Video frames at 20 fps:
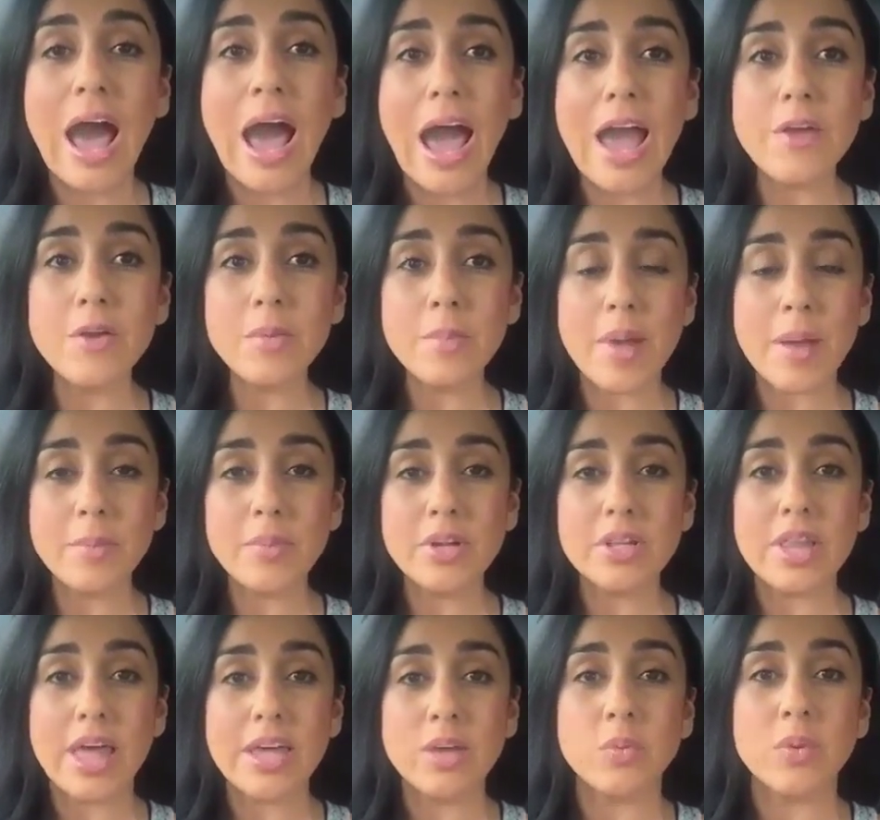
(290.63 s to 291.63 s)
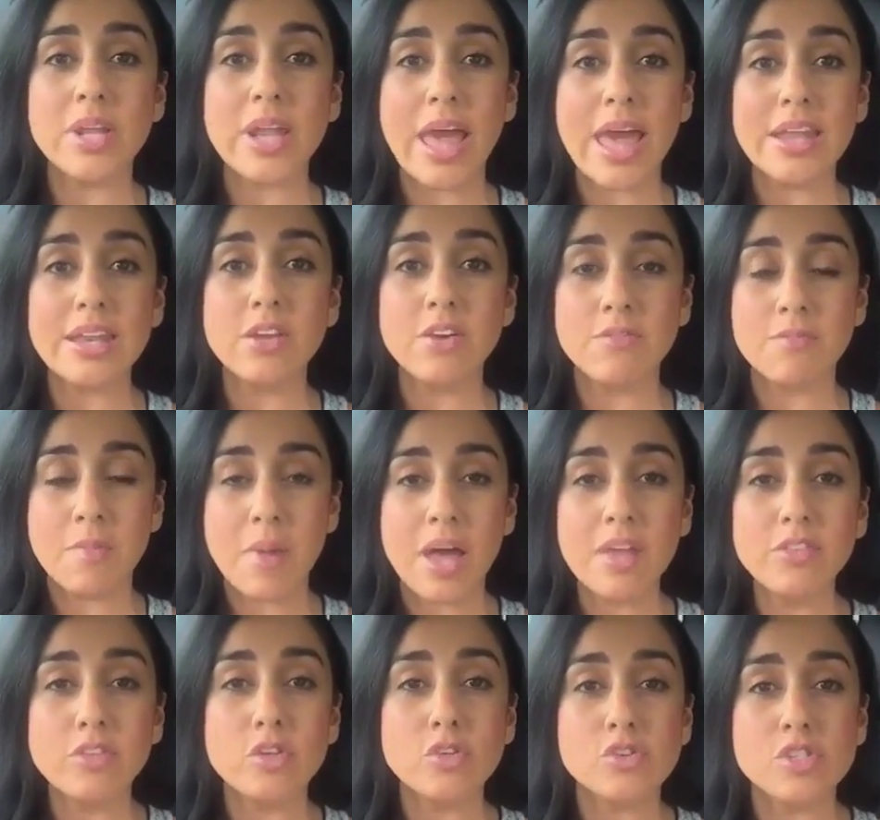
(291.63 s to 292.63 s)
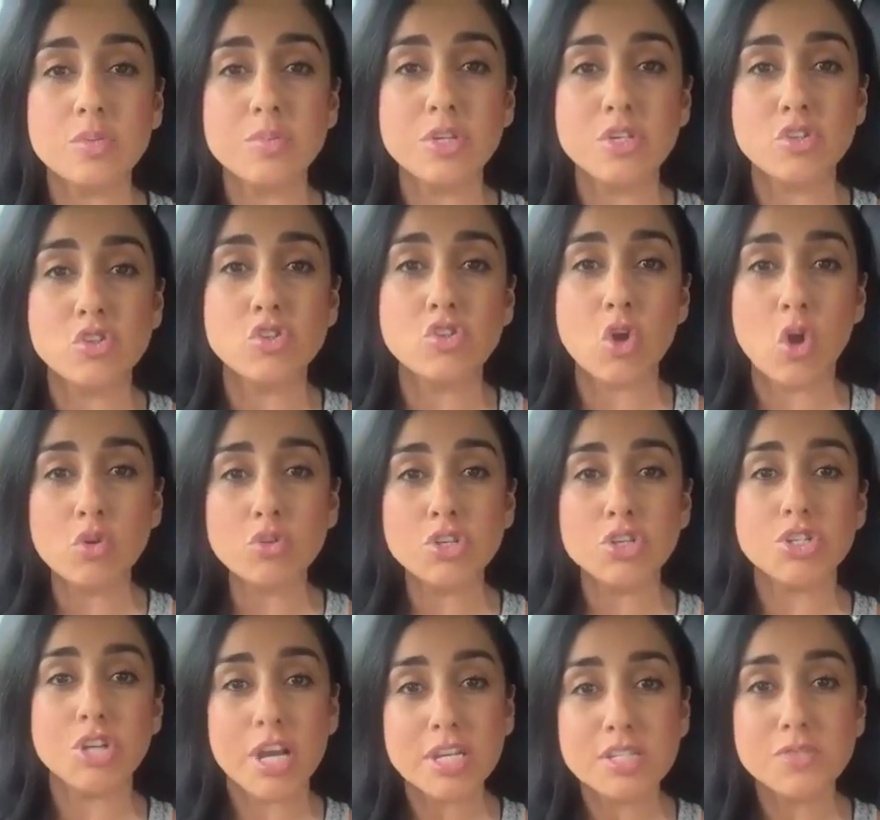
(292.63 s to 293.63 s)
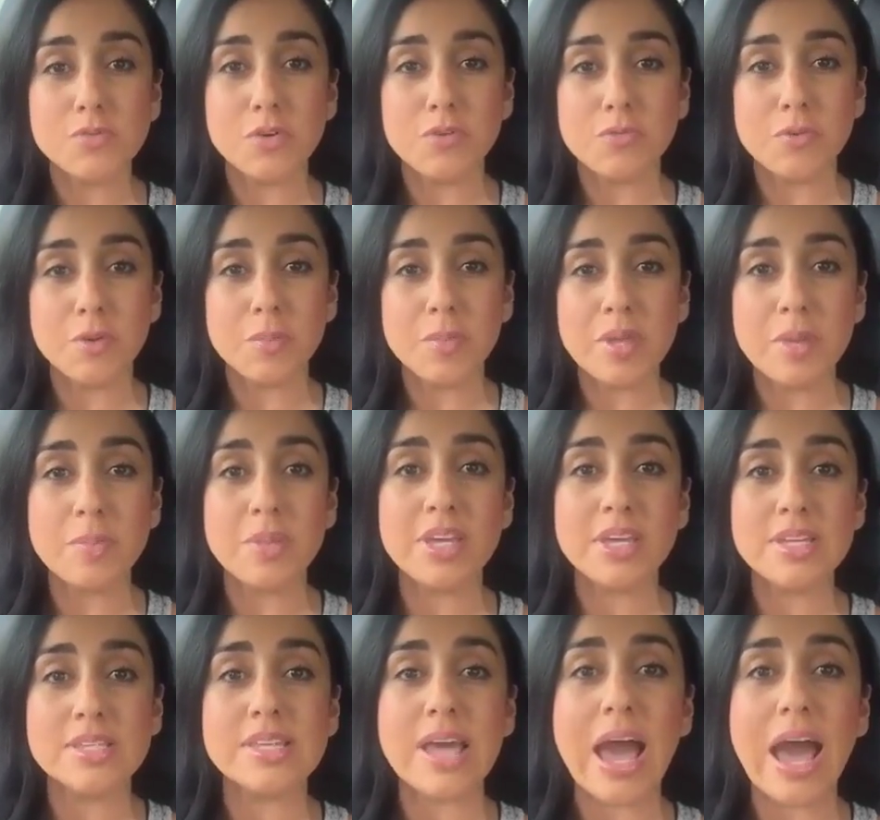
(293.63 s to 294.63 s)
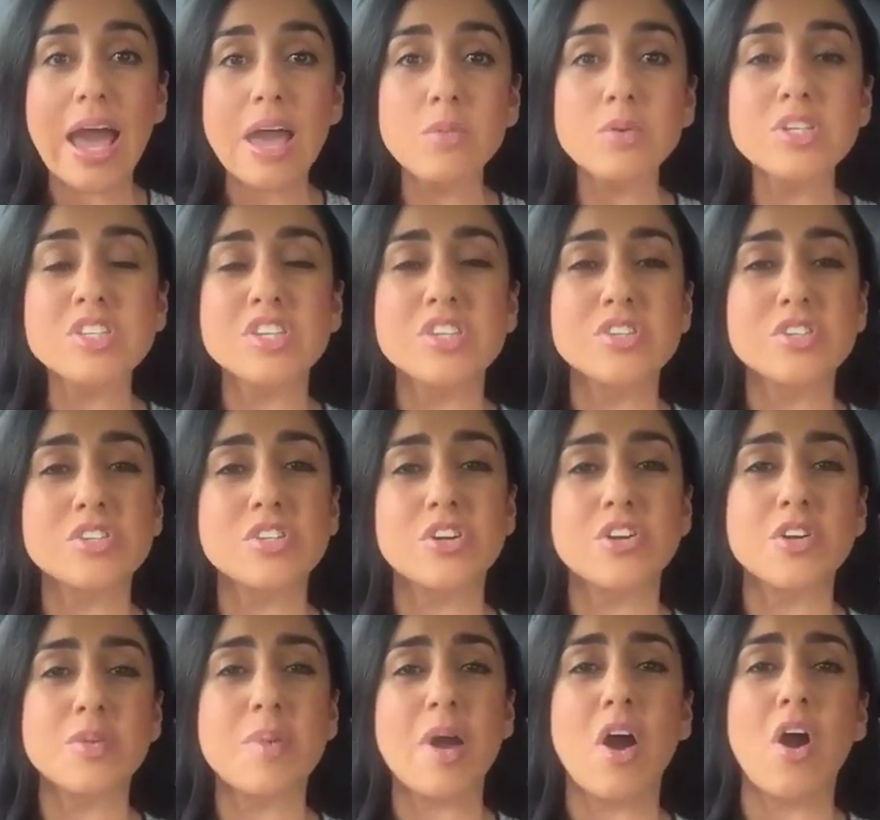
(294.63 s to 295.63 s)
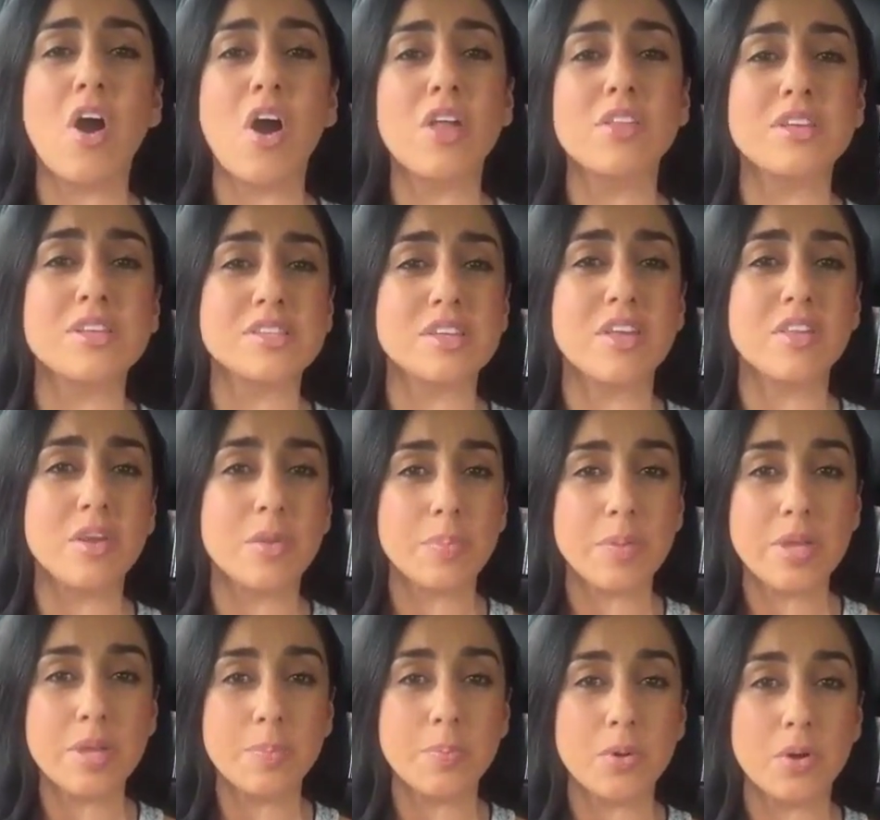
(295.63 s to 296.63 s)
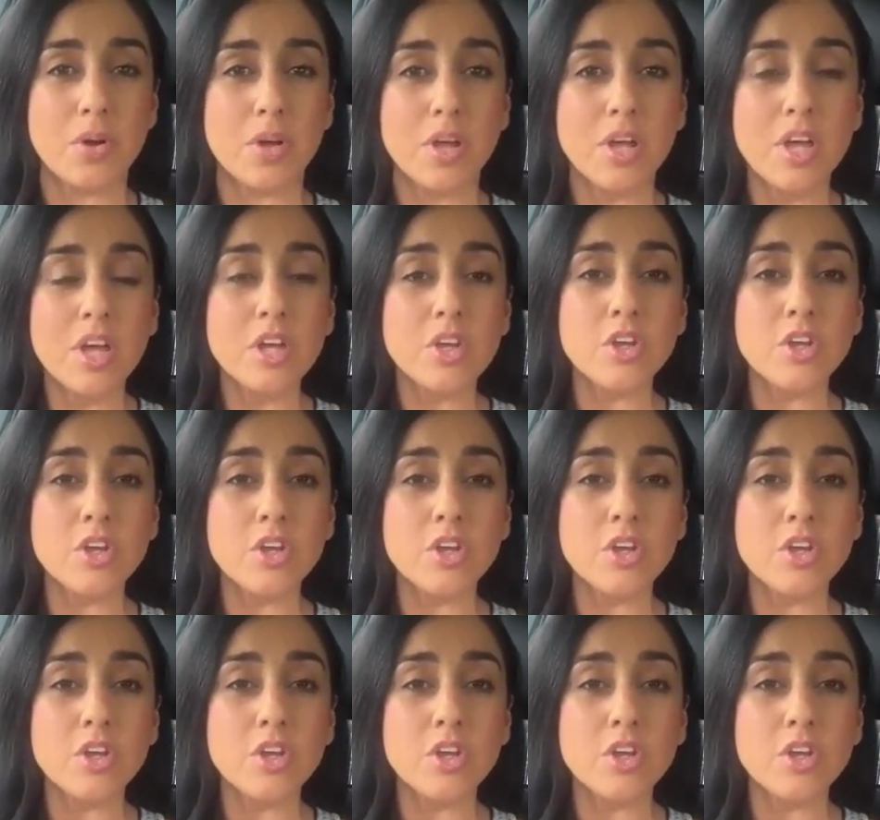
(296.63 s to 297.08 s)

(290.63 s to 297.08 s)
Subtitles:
I remember like when end of month used to be so stressful for me because I was concerned about all these other people.